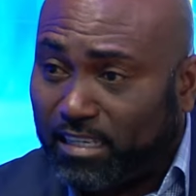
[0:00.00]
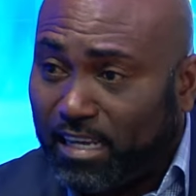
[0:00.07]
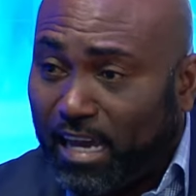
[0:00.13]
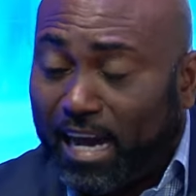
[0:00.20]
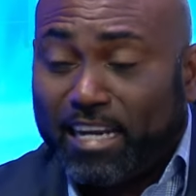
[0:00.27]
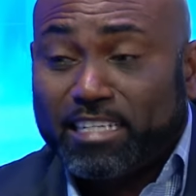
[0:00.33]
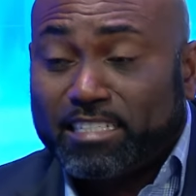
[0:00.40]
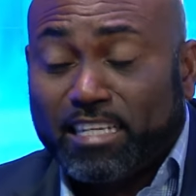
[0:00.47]

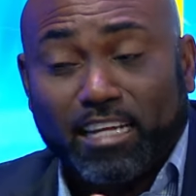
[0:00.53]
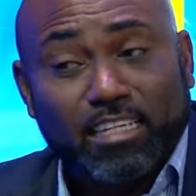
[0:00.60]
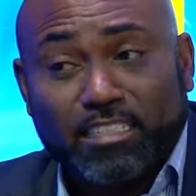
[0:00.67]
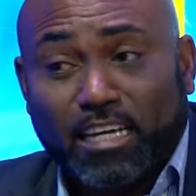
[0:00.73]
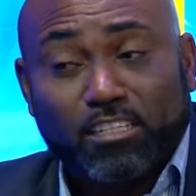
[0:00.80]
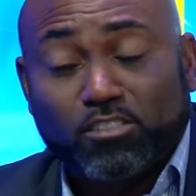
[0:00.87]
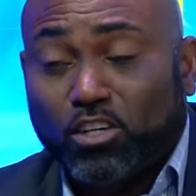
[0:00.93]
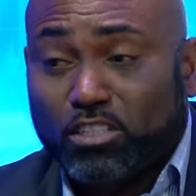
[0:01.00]
And it
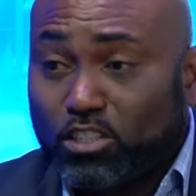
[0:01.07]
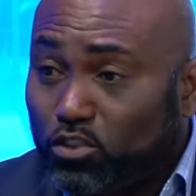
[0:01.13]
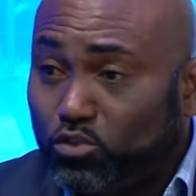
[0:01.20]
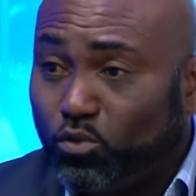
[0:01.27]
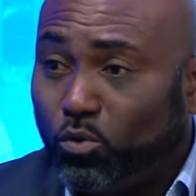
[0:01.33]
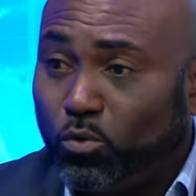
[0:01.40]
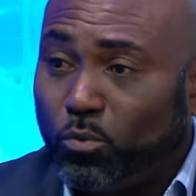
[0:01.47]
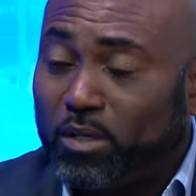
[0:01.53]
has nothing to
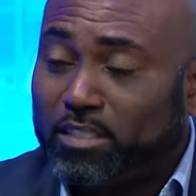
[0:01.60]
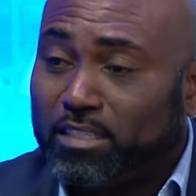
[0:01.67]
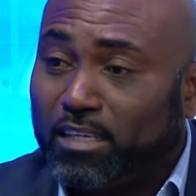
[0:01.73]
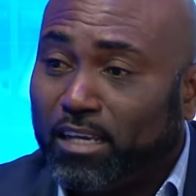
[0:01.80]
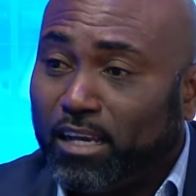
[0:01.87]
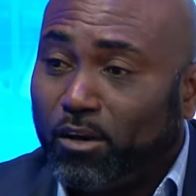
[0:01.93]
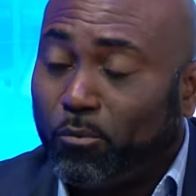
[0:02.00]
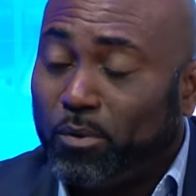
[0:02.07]
do
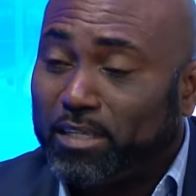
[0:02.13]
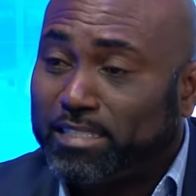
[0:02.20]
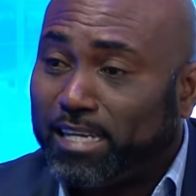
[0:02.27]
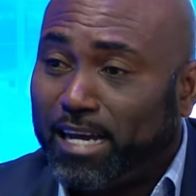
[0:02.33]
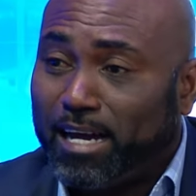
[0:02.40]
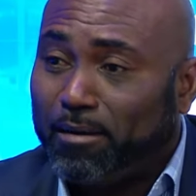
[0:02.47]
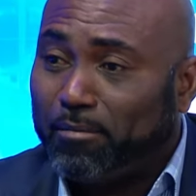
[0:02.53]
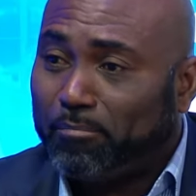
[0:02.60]
with
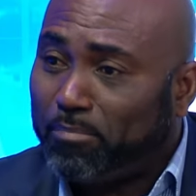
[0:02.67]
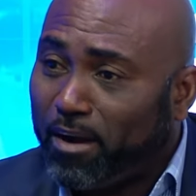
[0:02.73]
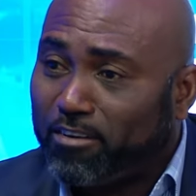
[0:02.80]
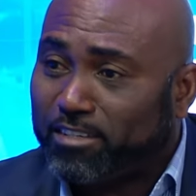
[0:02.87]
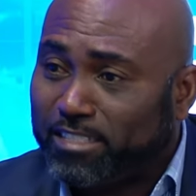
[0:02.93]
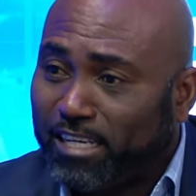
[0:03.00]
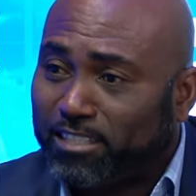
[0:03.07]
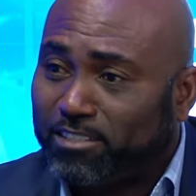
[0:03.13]

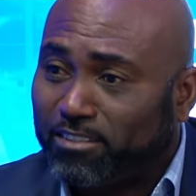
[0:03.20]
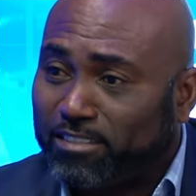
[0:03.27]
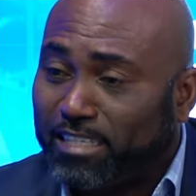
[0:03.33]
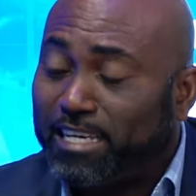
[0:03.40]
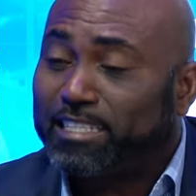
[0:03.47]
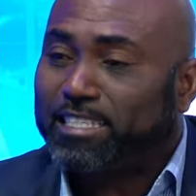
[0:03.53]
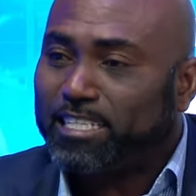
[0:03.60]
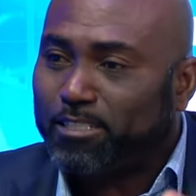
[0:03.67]
parish status.
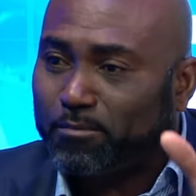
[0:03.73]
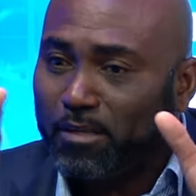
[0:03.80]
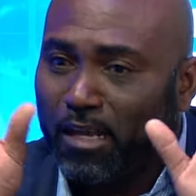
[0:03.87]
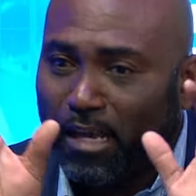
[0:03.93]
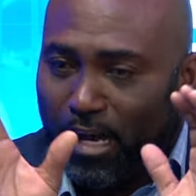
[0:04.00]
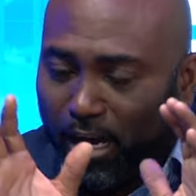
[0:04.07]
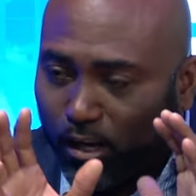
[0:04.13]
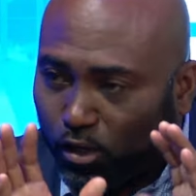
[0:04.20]
It is
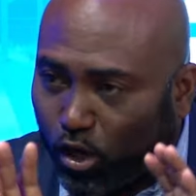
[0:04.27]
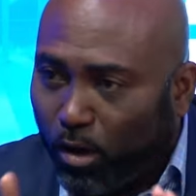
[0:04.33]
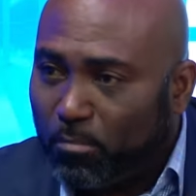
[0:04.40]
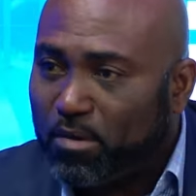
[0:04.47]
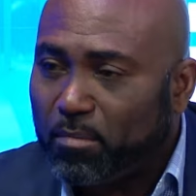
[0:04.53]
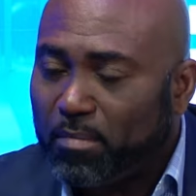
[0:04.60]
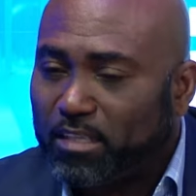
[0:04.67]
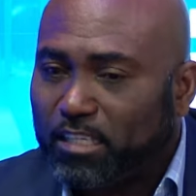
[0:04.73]
a
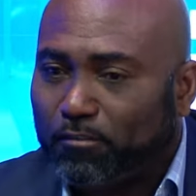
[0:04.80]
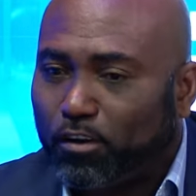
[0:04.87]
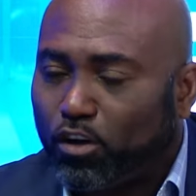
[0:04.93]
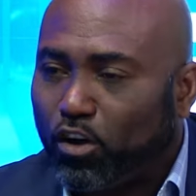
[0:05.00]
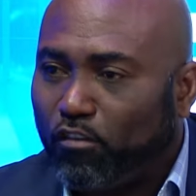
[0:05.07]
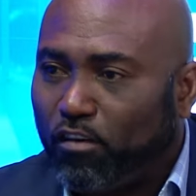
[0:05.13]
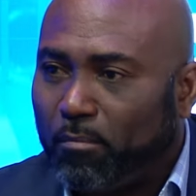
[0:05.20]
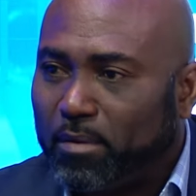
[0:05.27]
commitment of a
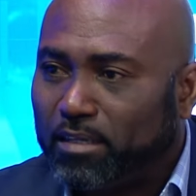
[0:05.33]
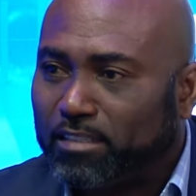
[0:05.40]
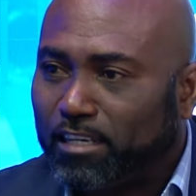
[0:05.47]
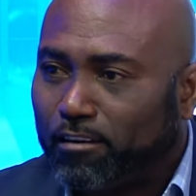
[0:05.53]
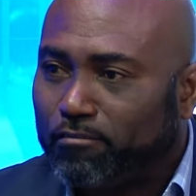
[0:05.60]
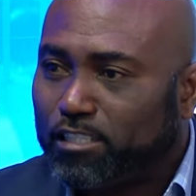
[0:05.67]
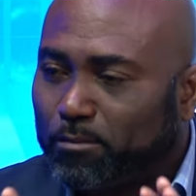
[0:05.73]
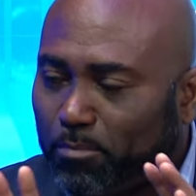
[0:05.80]
government,
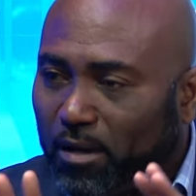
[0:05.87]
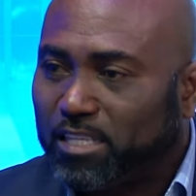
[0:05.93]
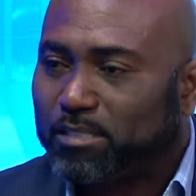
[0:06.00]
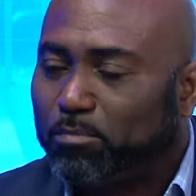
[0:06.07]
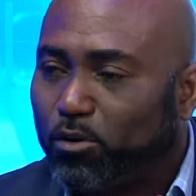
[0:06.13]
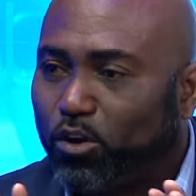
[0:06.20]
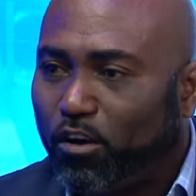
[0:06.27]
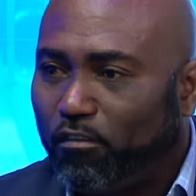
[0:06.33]
a
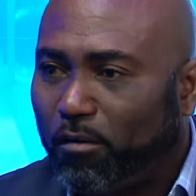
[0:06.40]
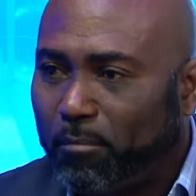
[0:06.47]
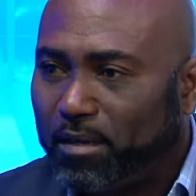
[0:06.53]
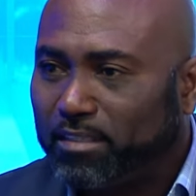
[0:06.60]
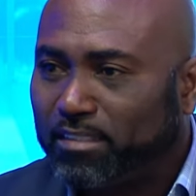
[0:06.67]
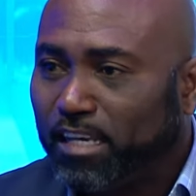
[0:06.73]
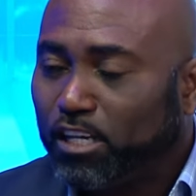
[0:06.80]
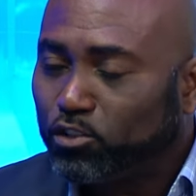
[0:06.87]
responsible
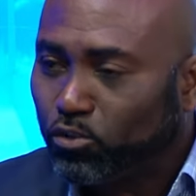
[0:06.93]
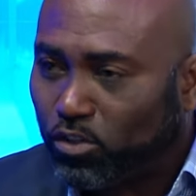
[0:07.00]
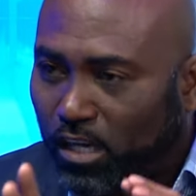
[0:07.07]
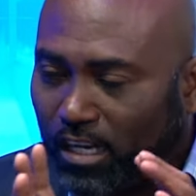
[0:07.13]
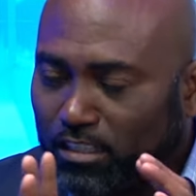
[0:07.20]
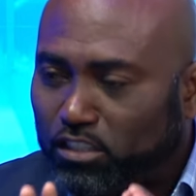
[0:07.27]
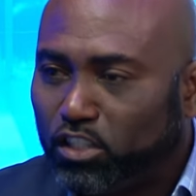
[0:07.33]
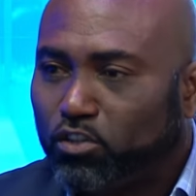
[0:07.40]
government, to
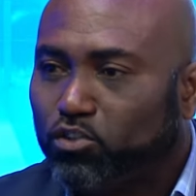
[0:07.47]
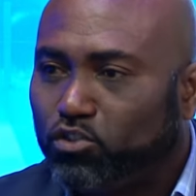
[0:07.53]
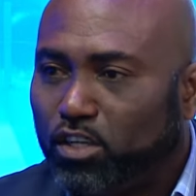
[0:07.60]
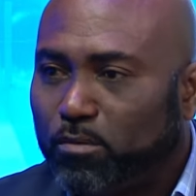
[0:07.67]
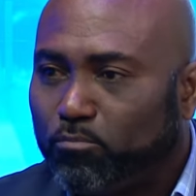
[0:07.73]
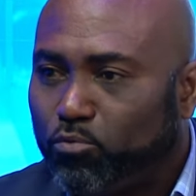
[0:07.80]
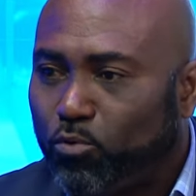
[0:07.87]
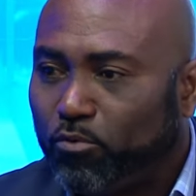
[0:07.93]
continue to
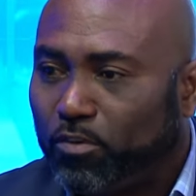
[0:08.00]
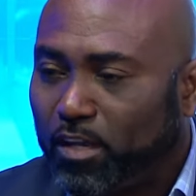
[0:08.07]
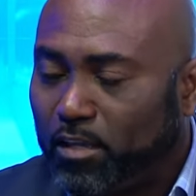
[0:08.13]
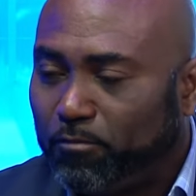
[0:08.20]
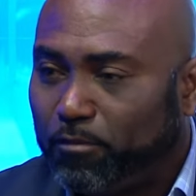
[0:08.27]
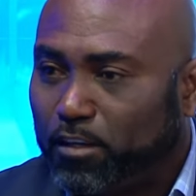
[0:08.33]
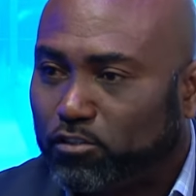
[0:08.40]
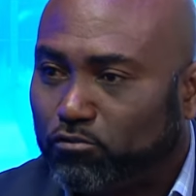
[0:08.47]
improve
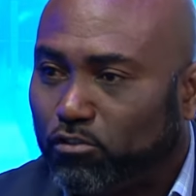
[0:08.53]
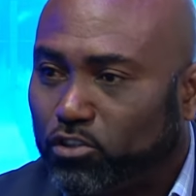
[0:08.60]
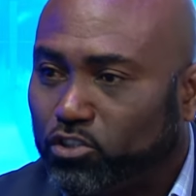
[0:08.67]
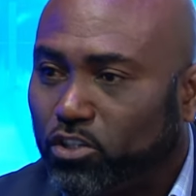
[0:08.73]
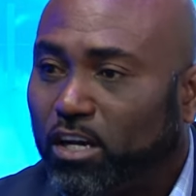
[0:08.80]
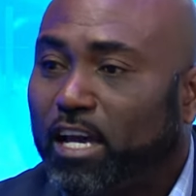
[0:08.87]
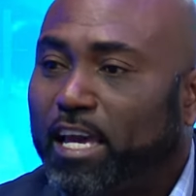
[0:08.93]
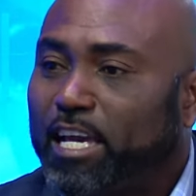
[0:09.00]

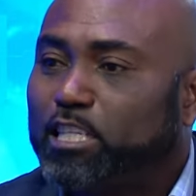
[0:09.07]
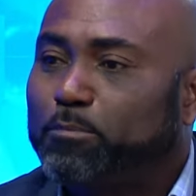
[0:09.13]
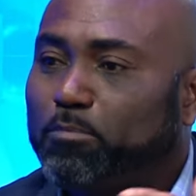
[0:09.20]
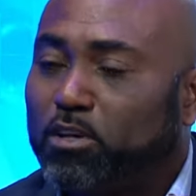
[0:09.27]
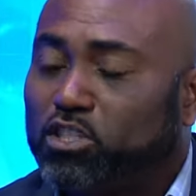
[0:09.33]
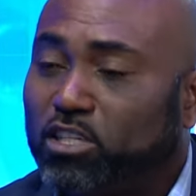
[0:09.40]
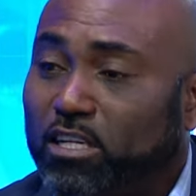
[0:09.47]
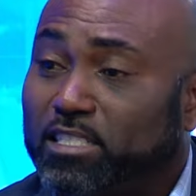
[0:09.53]
infrastructure,
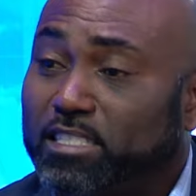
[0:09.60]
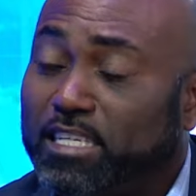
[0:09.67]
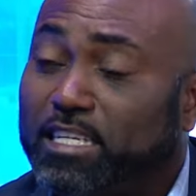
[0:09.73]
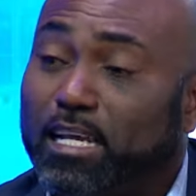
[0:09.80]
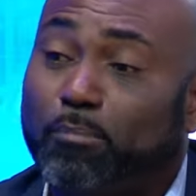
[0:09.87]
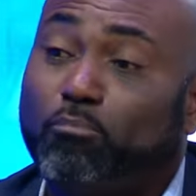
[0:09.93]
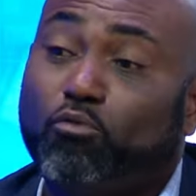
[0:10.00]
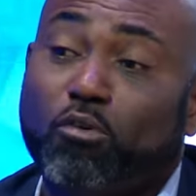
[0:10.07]
especially seeing
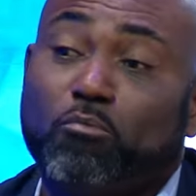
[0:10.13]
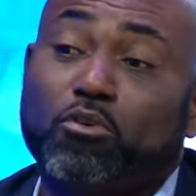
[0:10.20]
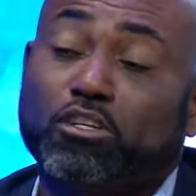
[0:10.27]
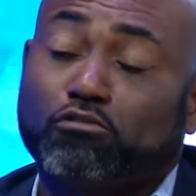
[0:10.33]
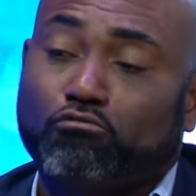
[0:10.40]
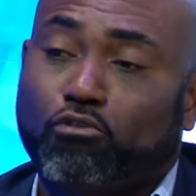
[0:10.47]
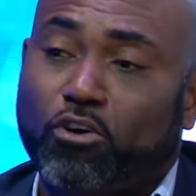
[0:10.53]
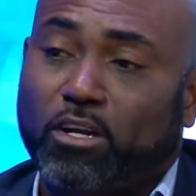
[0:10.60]
that Portmore is
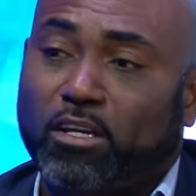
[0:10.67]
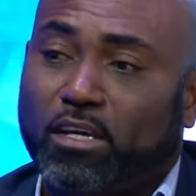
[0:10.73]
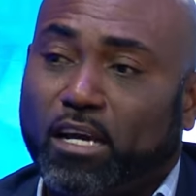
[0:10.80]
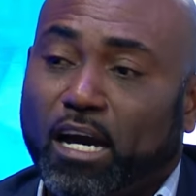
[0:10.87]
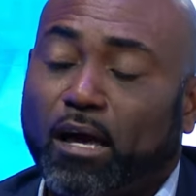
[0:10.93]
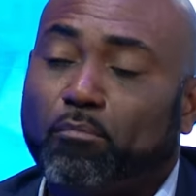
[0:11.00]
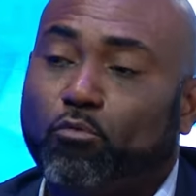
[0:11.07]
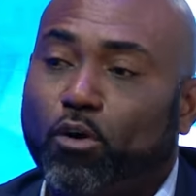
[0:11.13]
growing
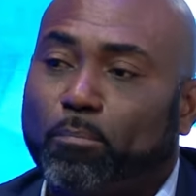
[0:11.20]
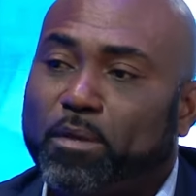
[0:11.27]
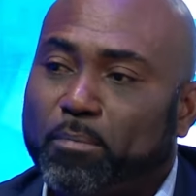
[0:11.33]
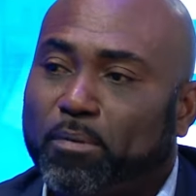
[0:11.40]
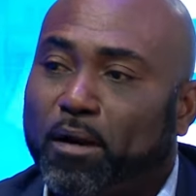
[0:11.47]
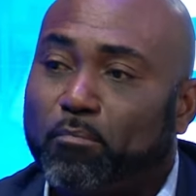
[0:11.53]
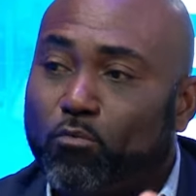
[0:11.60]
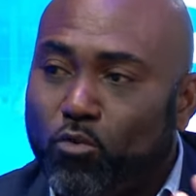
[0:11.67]
and more
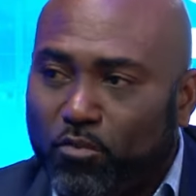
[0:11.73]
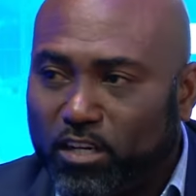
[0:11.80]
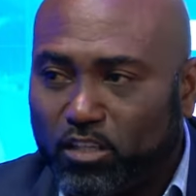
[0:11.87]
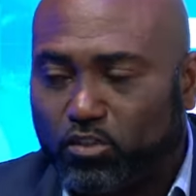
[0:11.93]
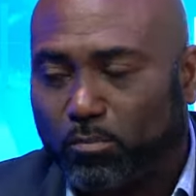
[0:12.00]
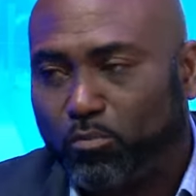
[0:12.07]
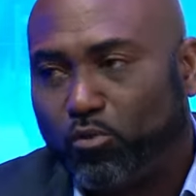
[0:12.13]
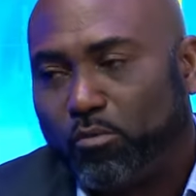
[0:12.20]
people are moving
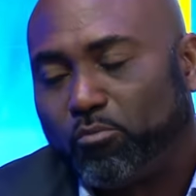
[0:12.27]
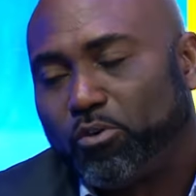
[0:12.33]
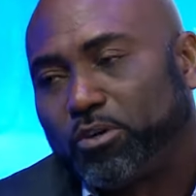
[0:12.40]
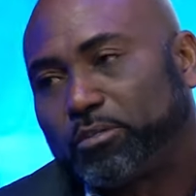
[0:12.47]
into Portmore.